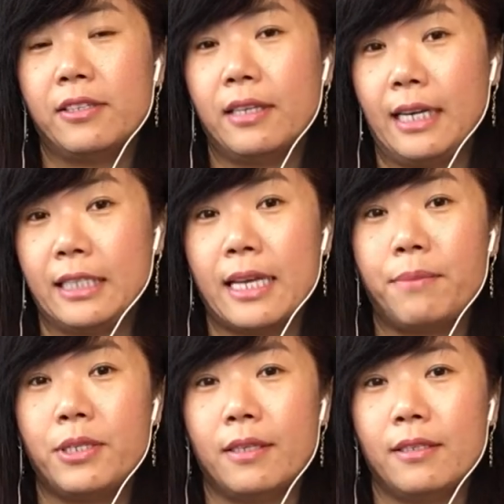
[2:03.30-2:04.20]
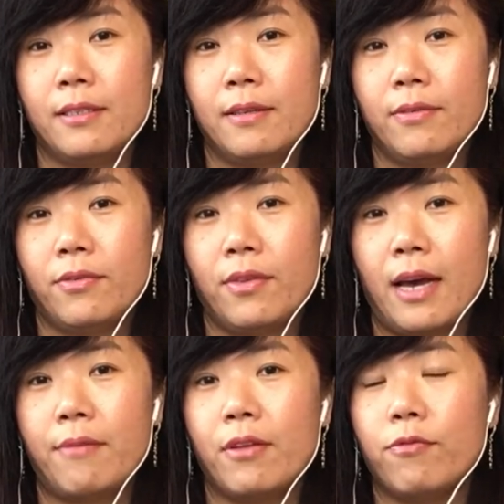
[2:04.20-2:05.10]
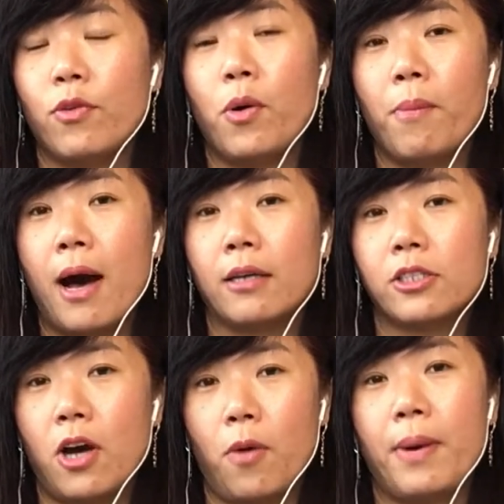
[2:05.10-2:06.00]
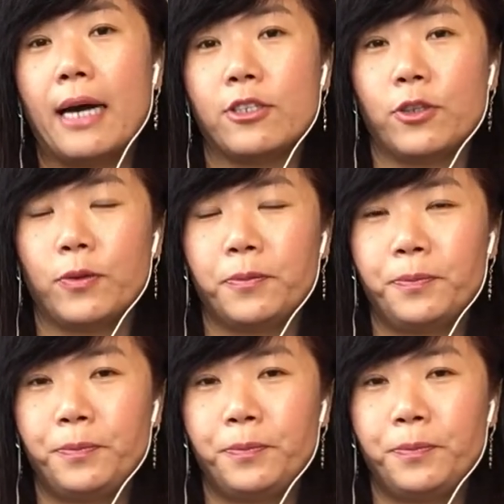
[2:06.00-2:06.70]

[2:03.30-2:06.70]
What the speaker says: the exceptions, have the full amount or partial.